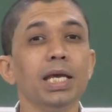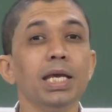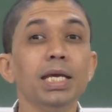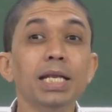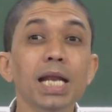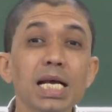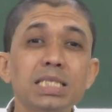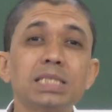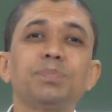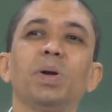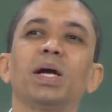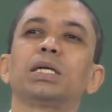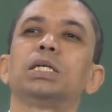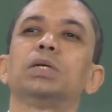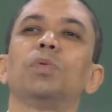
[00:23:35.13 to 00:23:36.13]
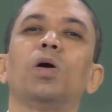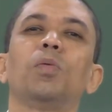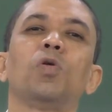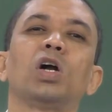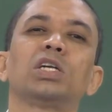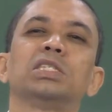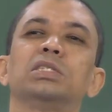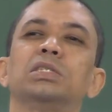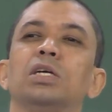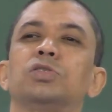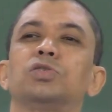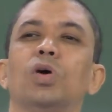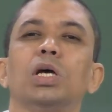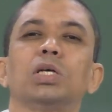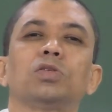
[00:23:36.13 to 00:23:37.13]
irrespective of what is the
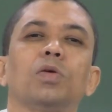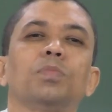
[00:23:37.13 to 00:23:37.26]
choice